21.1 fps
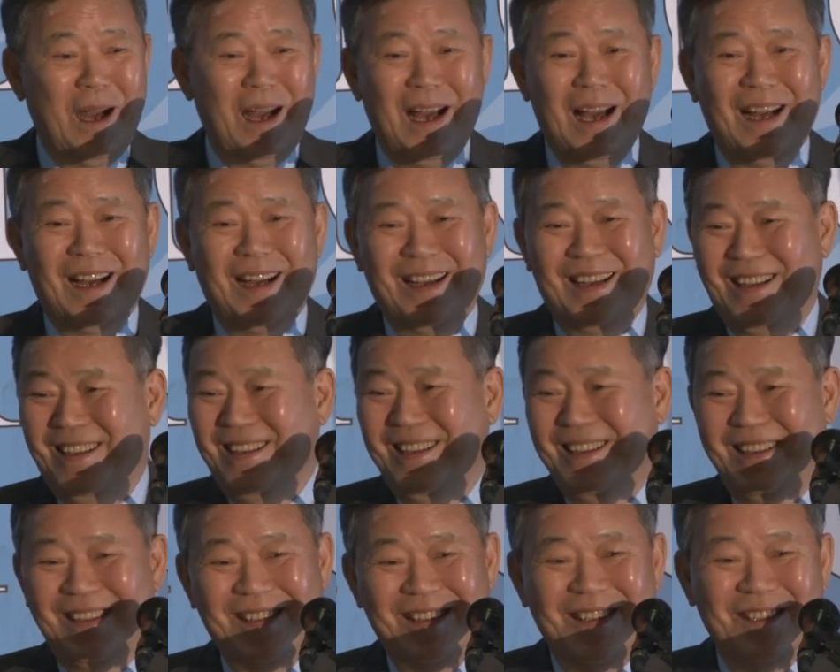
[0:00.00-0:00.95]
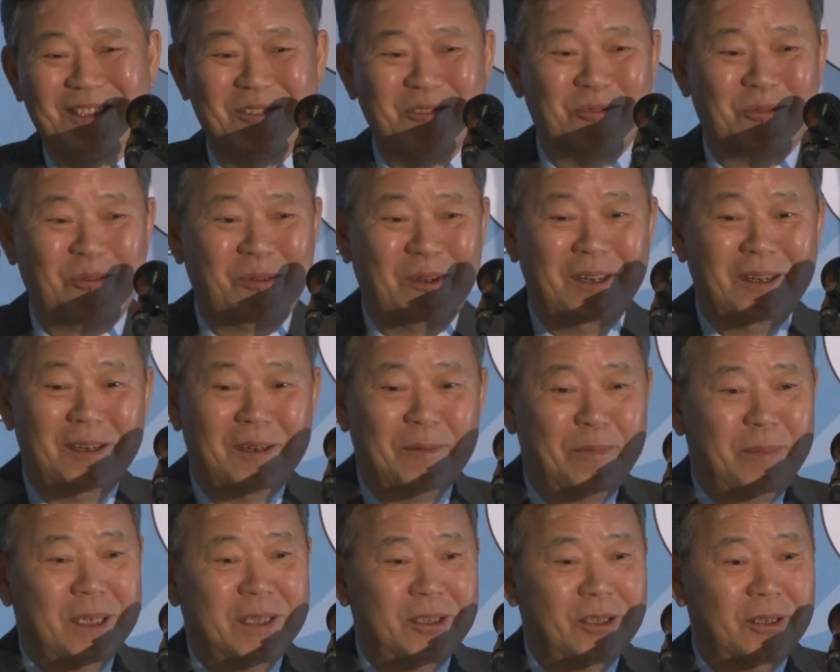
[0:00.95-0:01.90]
Wow. It's a really
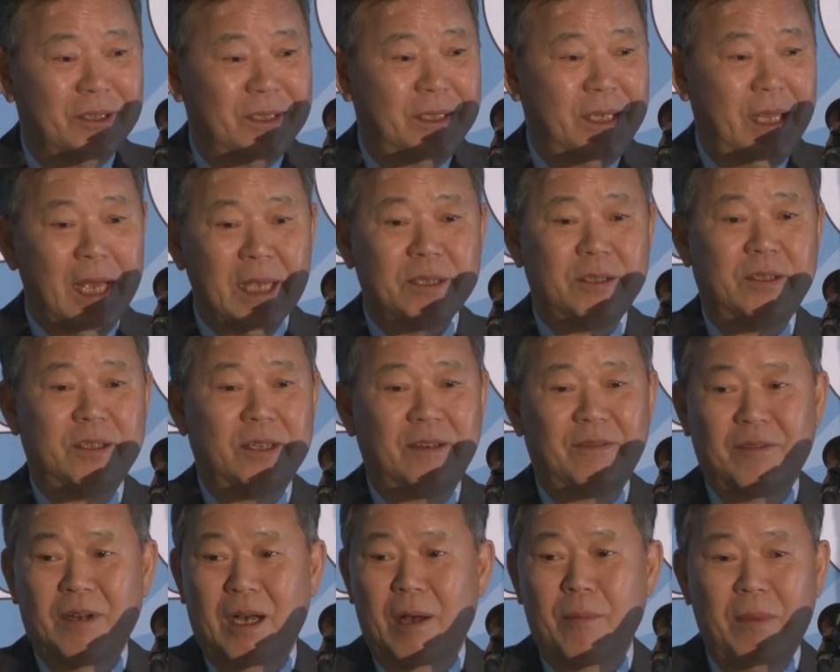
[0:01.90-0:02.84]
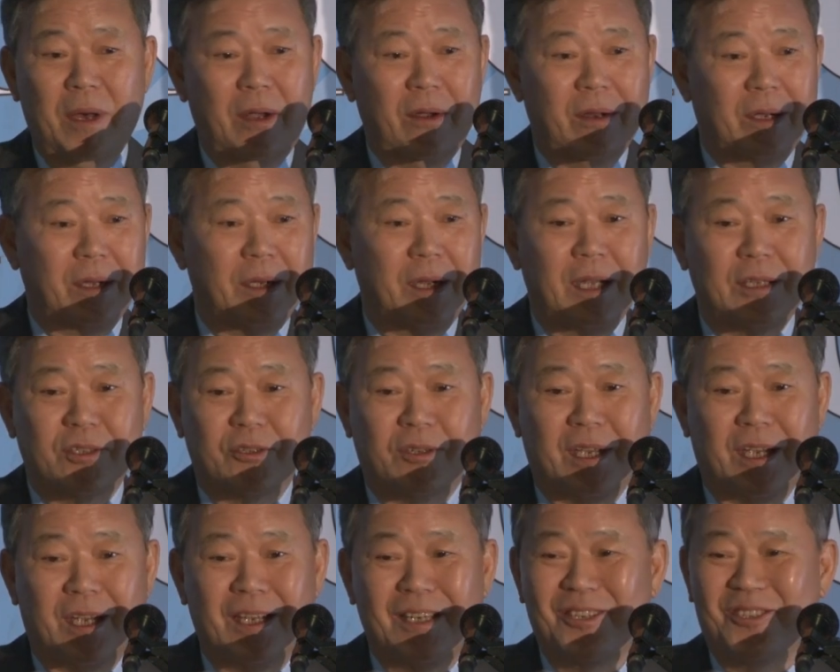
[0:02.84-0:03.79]
big success of American
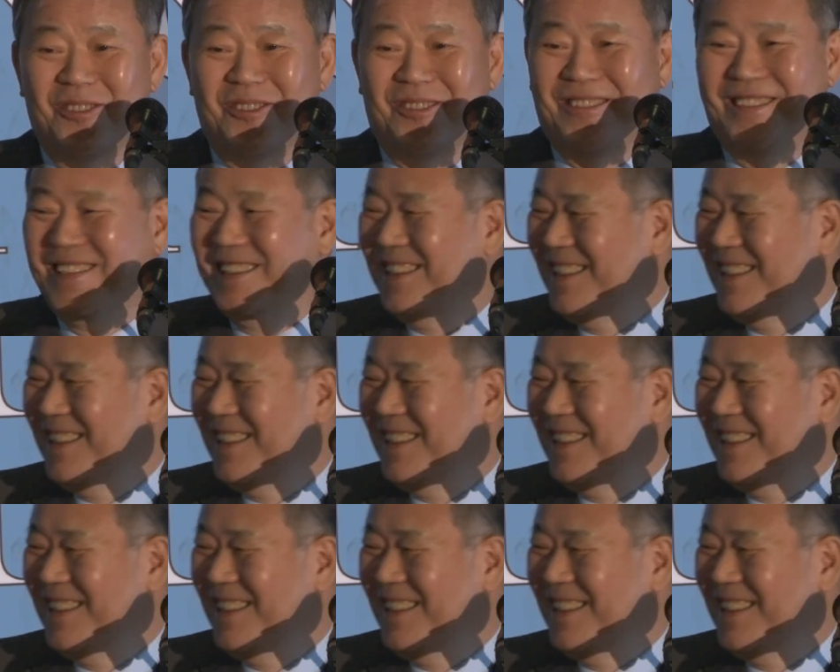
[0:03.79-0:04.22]
education.